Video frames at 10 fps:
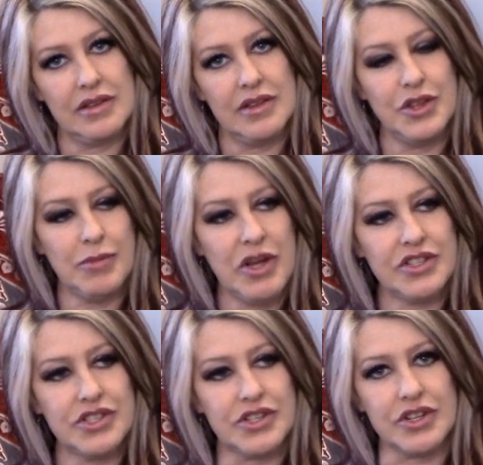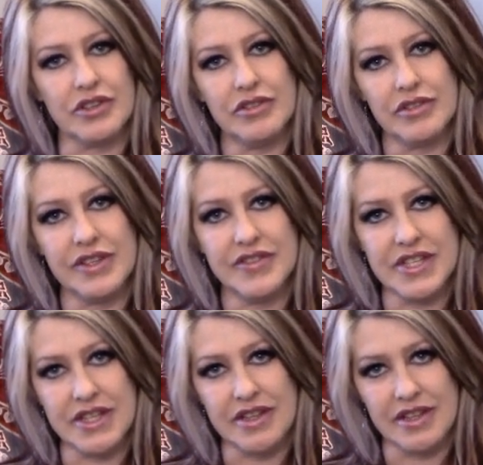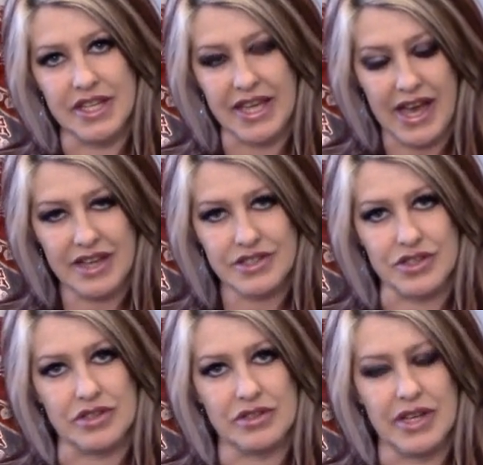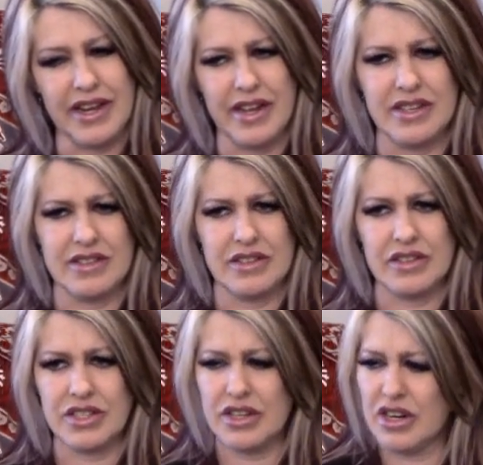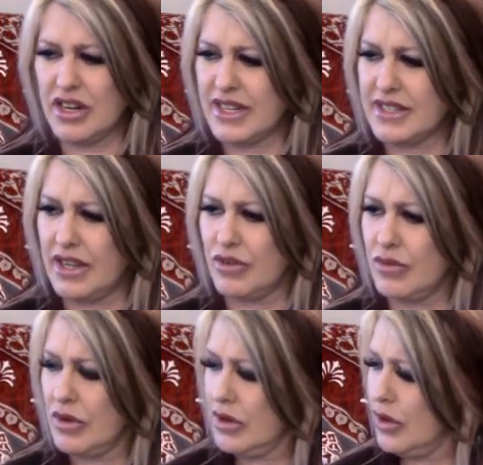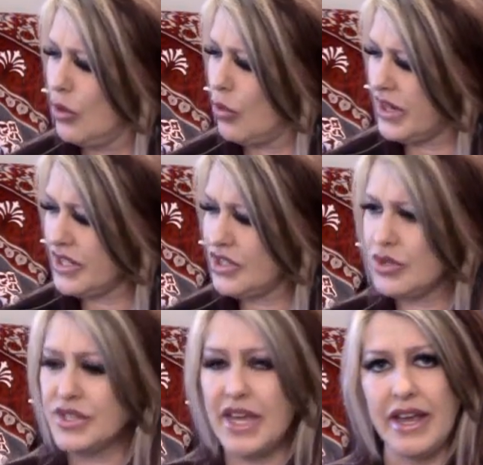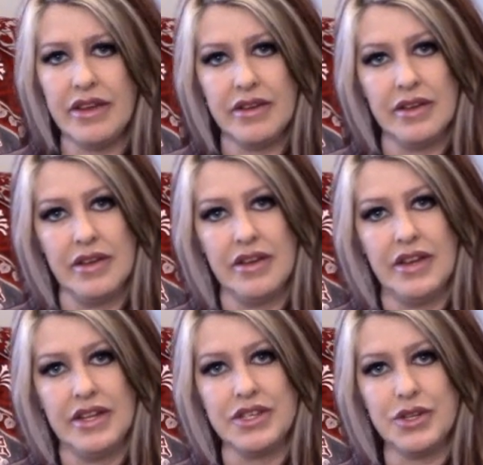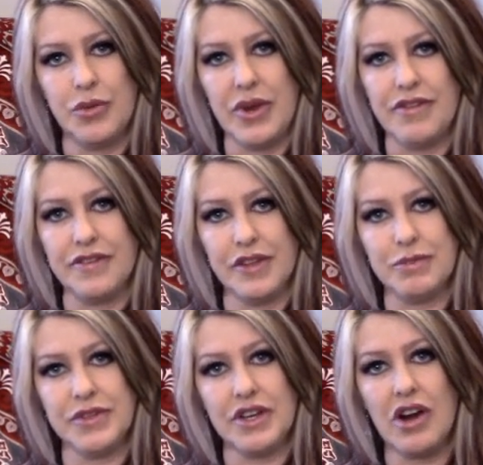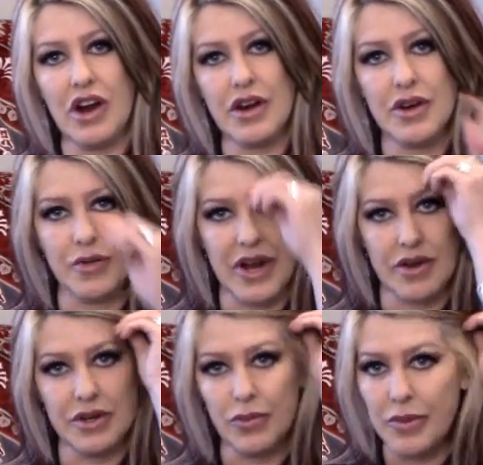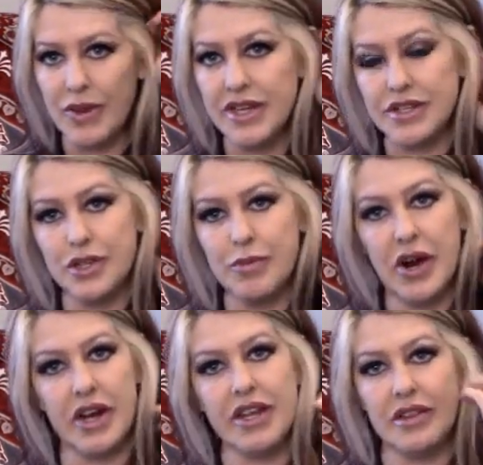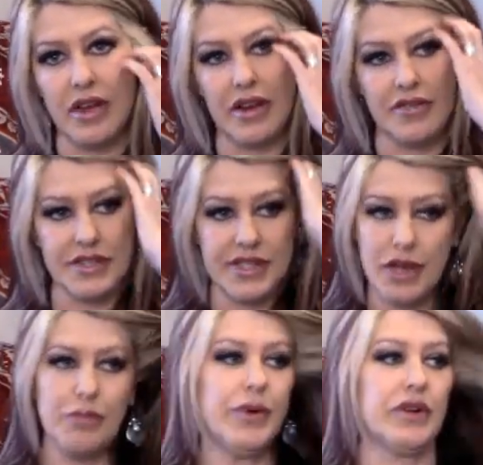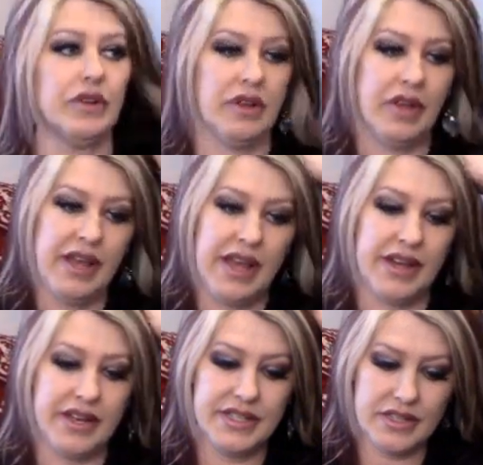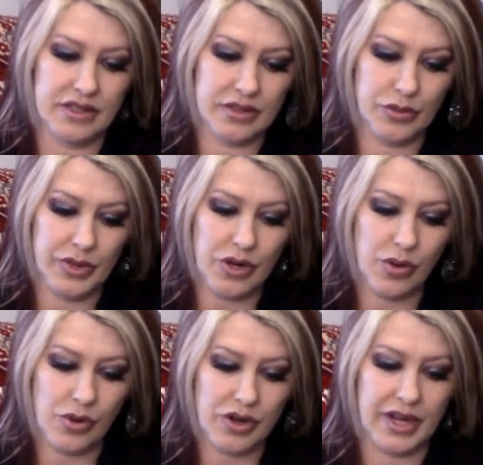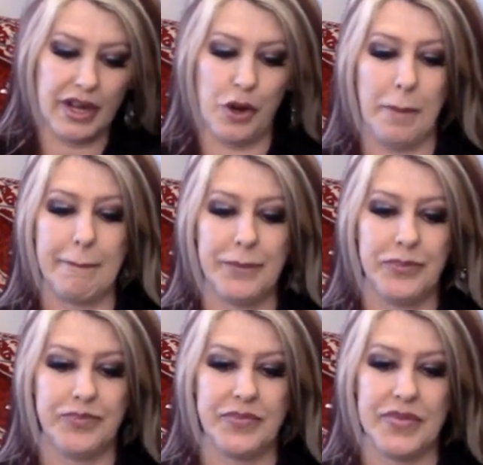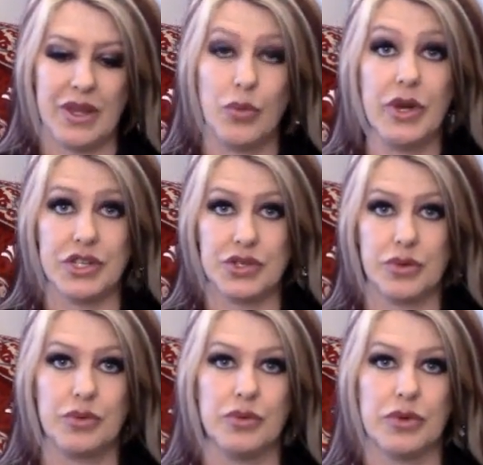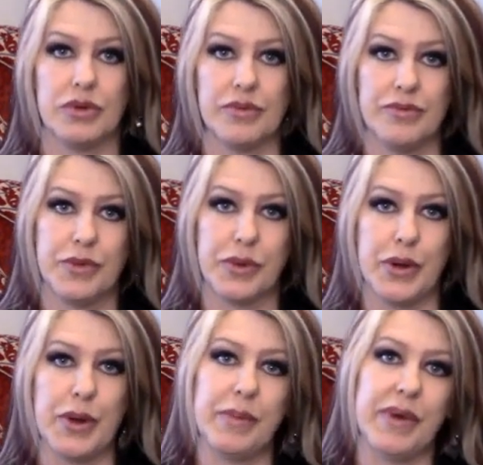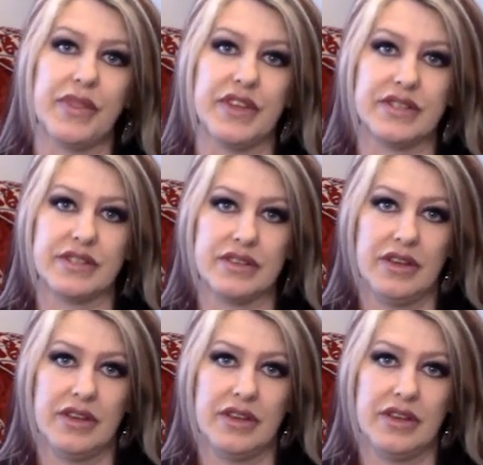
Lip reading: the monster lives in the castle." And I looked at her and I said, "What did you say?" And so we flipped the car around and we went into the parking lot of the temple, and I did a little recording, which we'll throw up on this